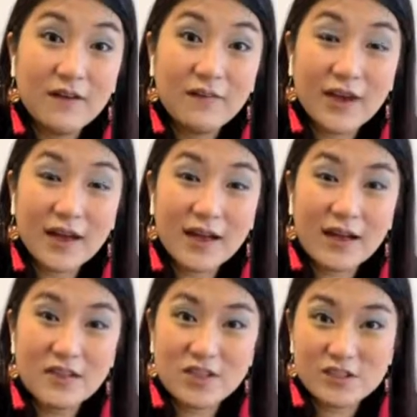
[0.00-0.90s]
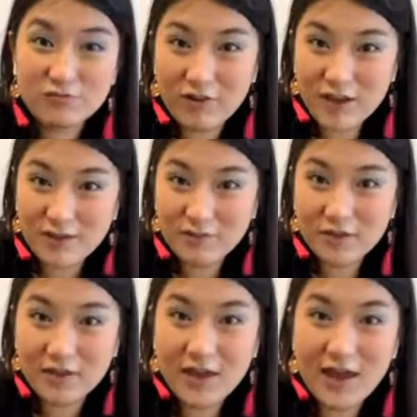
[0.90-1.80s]
Then I kind of just
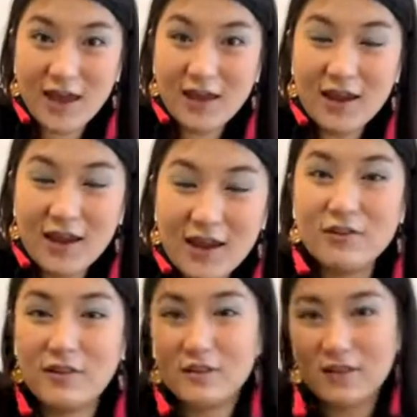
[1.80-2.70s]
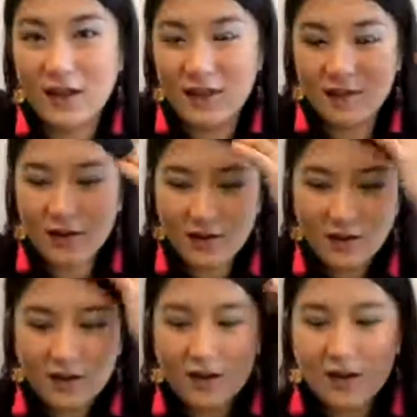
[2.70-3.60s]
randomly hang everything together.
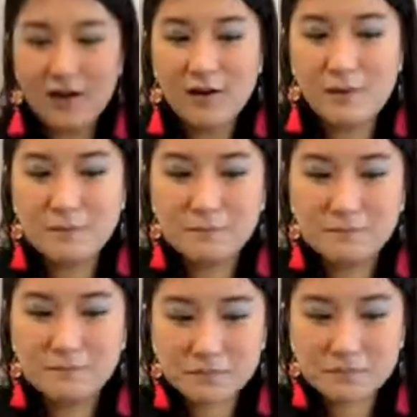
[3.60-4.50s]
Um,